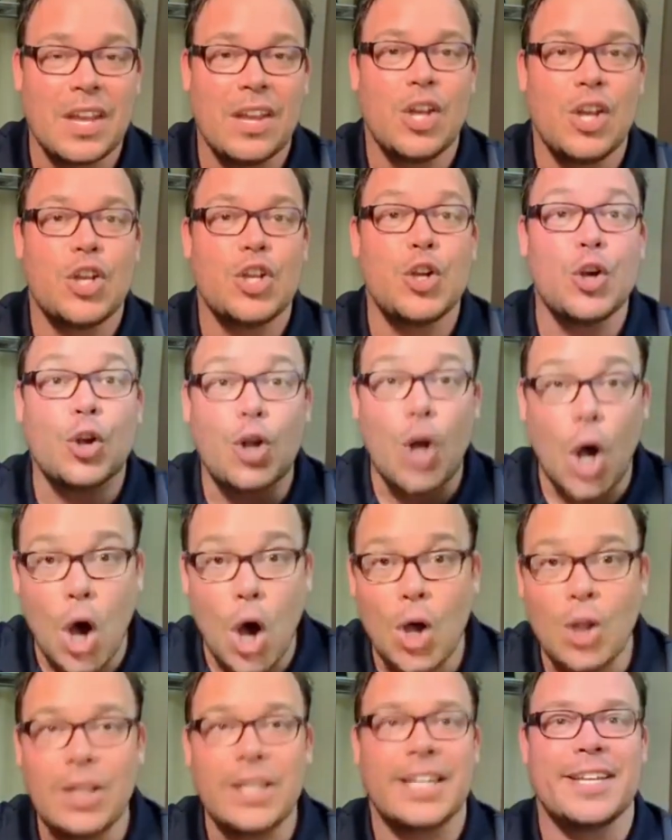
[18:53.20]
Your
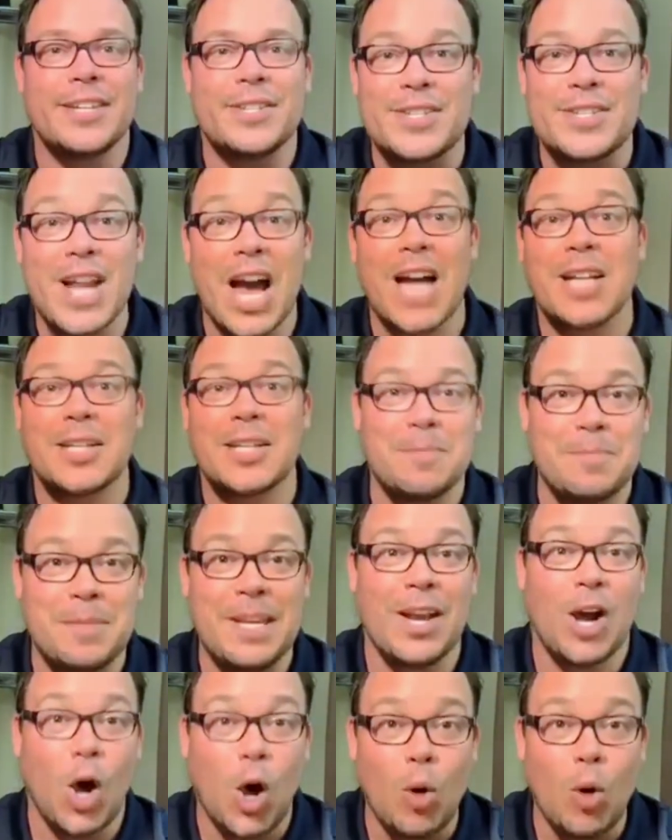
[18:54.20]
calling is not to be
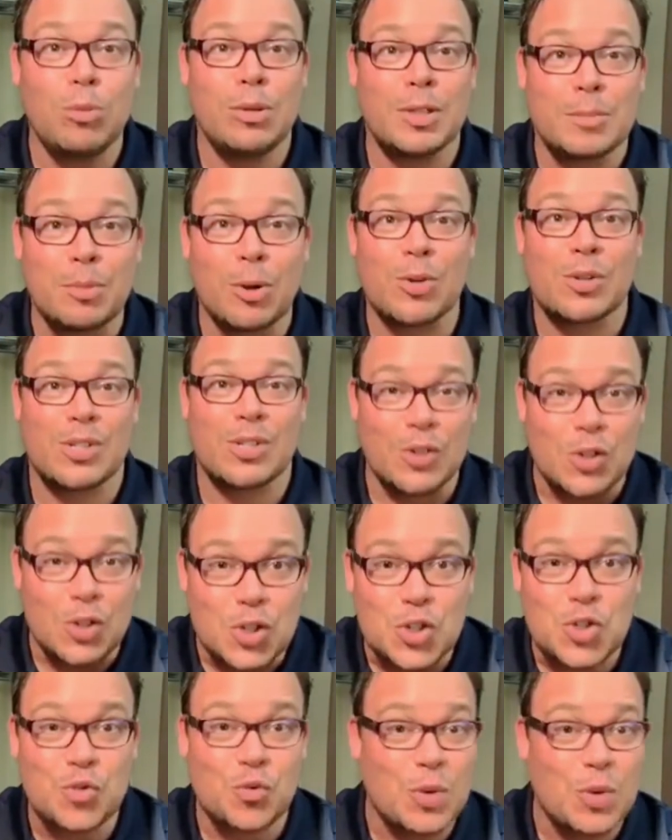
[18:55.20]
a homeless person on the
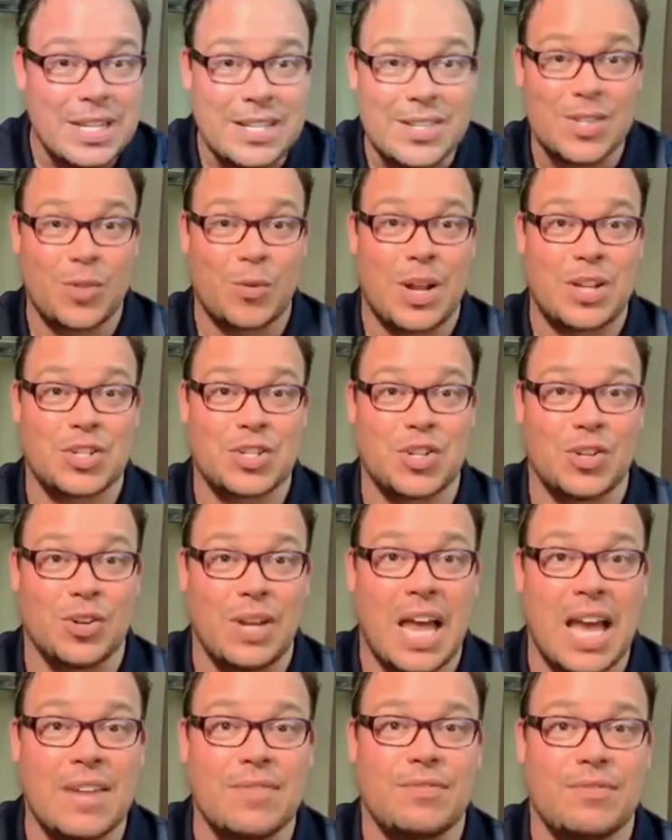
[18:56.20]
streets the rest of your
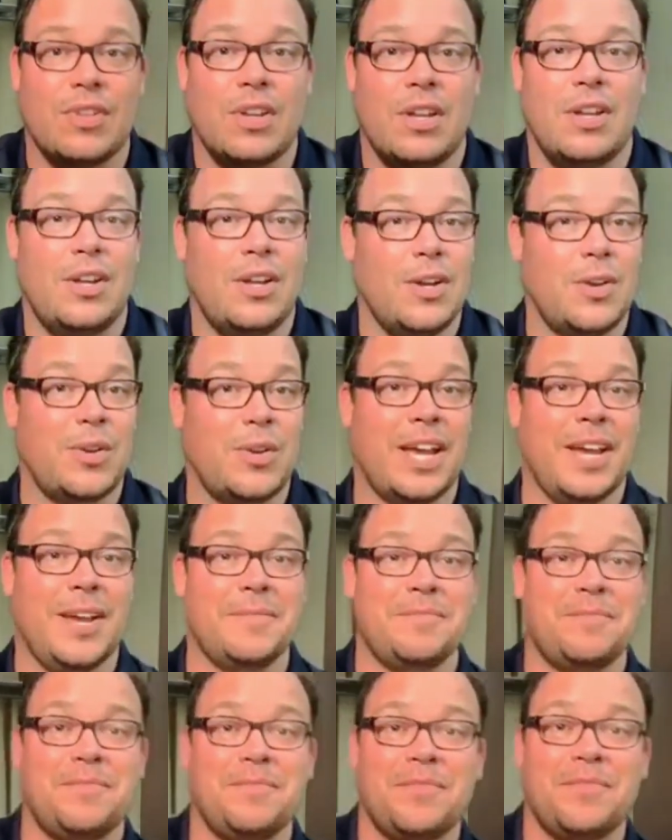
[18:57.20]
life, okay?
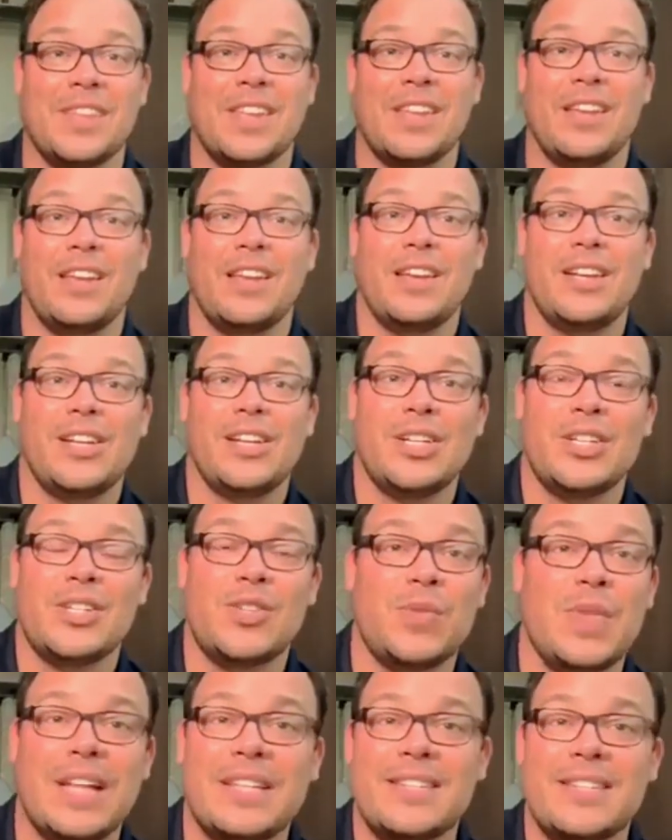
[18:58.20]
So
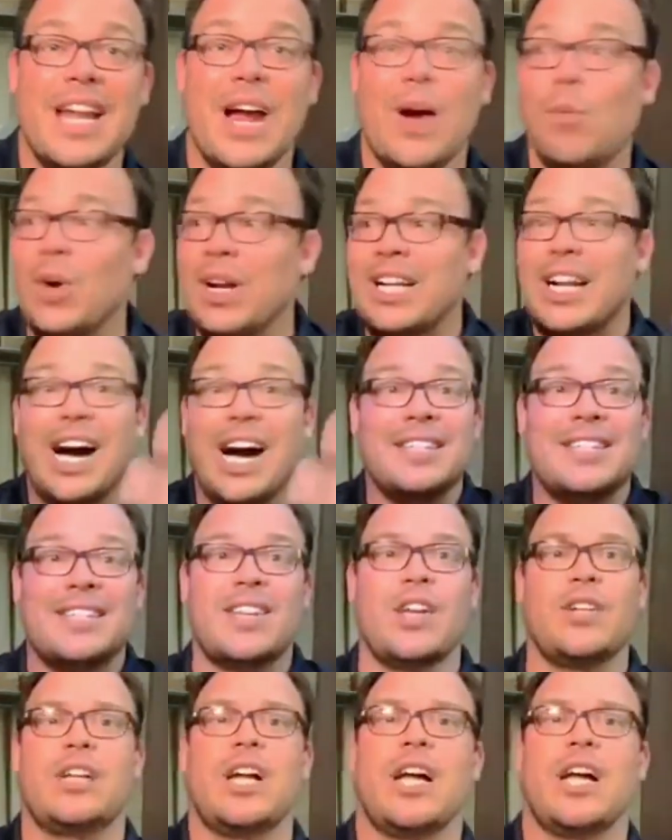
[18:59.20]
that's not what God's
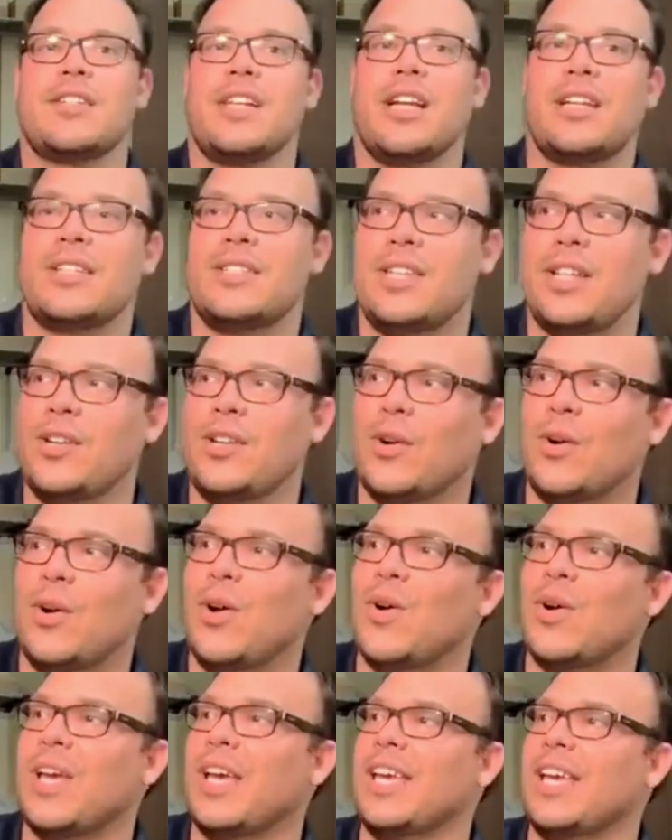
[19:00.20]
God's not sitting there going,
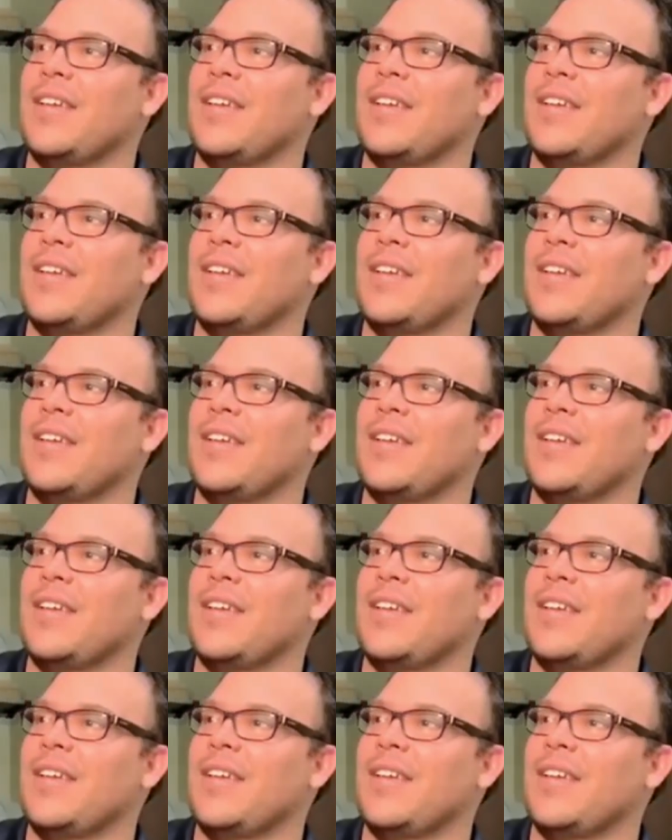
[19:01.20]
okay, yeah,